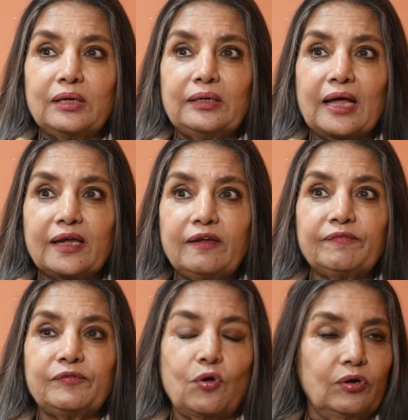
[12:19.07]

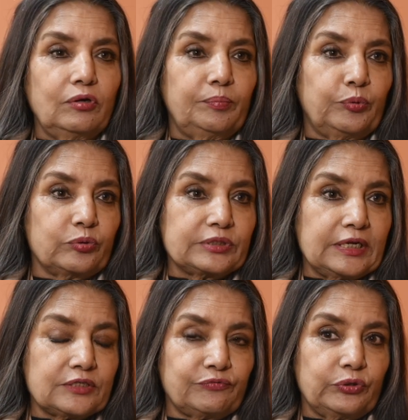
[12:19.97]
lifelong
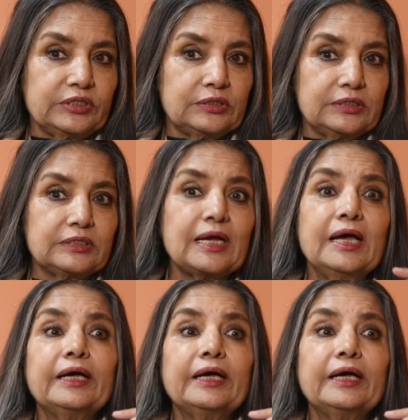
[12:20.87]
process. For instance,